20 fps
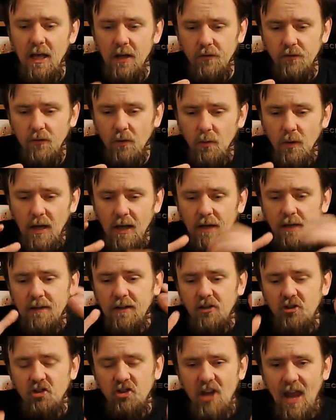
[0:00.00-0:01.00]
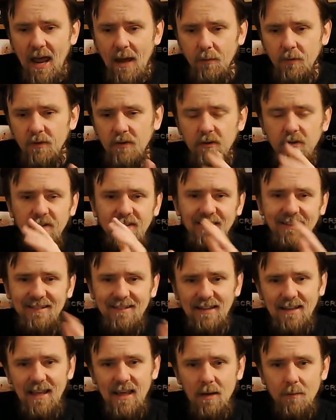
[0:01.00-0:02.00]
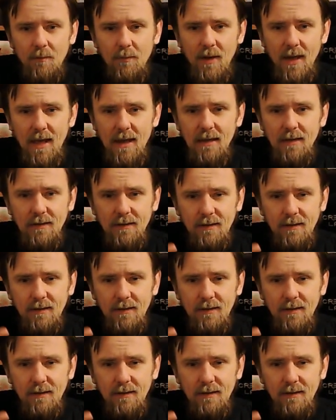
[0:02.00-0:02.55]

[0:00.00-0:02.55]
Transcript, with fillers: So the chapters in the campaign,